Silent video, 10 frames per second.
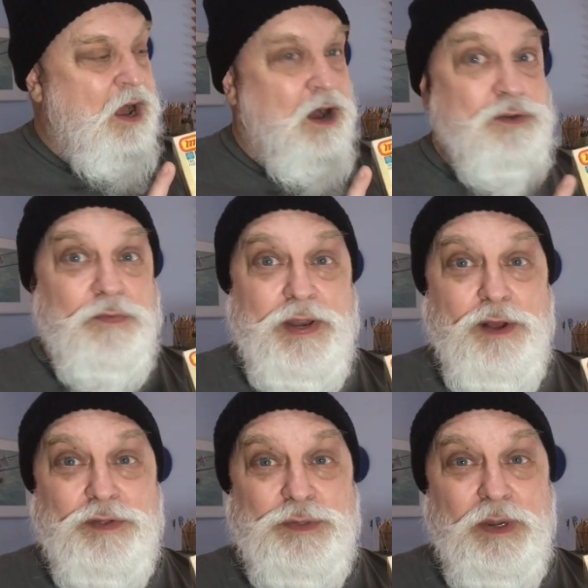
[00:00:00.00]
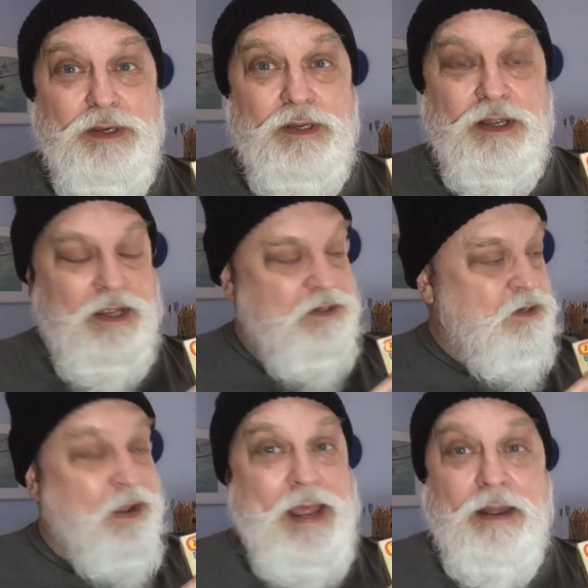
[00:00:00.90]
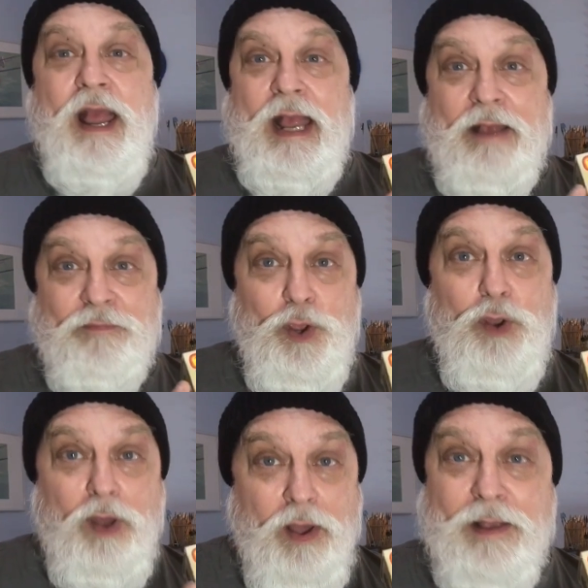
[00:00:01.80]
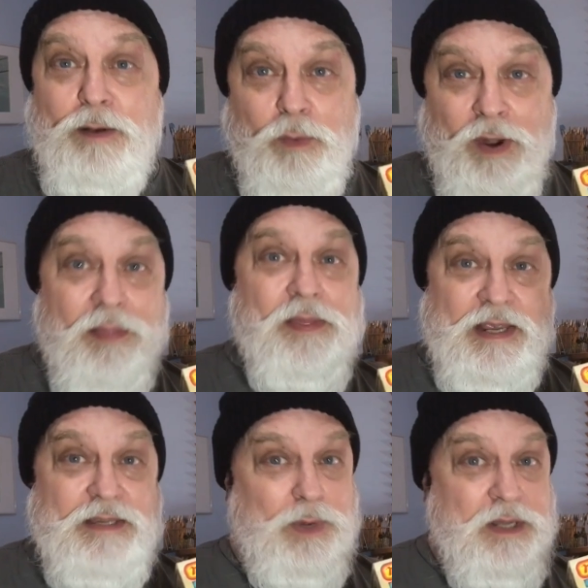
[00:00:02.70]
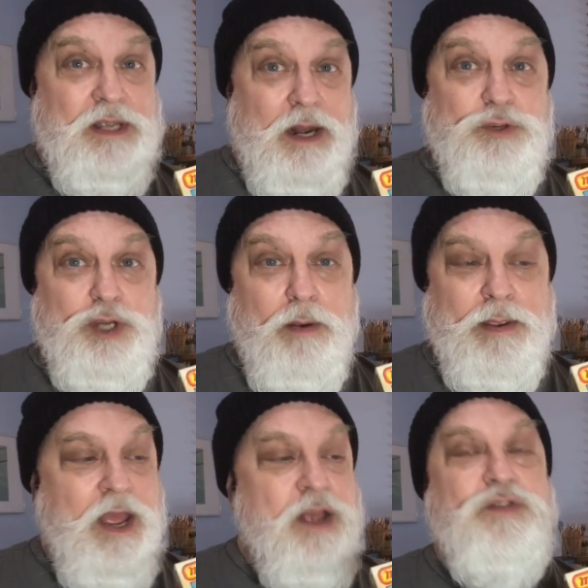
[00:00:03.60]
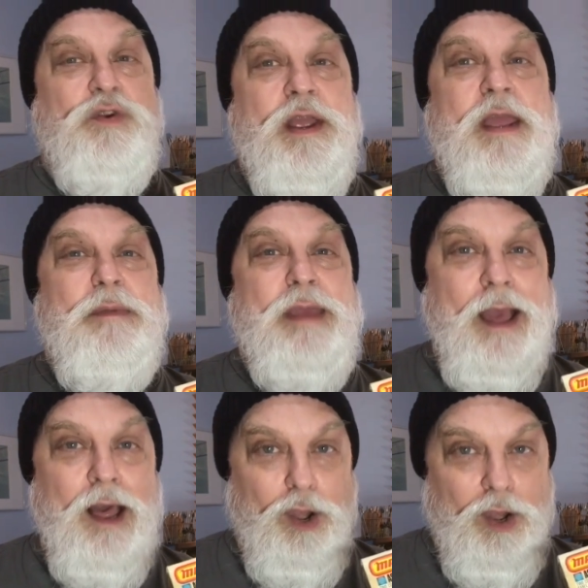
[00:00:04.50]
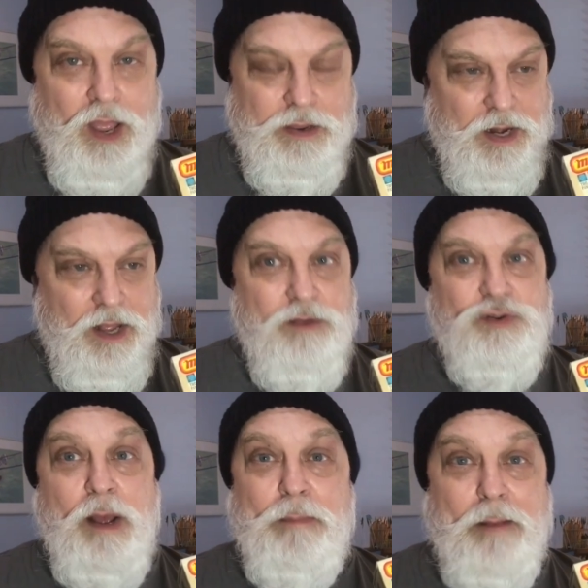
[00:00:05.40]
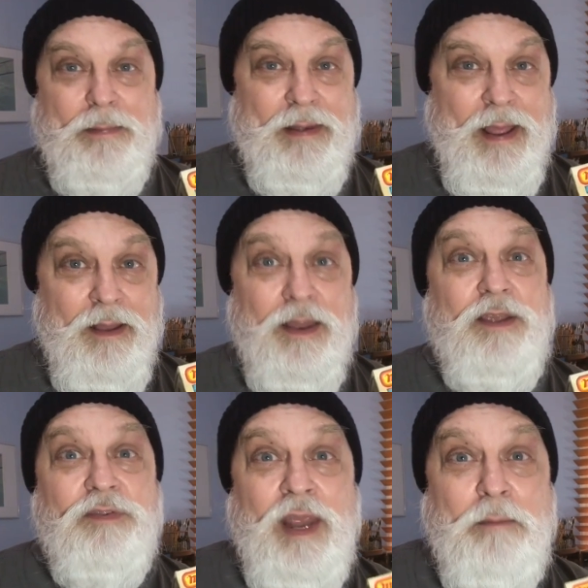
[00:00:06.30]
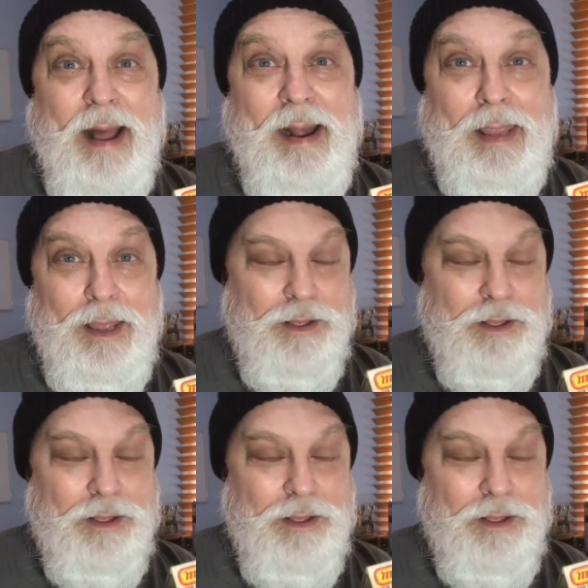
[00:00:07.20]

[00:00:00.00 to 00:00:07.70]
I'll do a video on this one. So again, if you like one of these ones that I'm showing, scream, yell, you know, jump up and down, send money.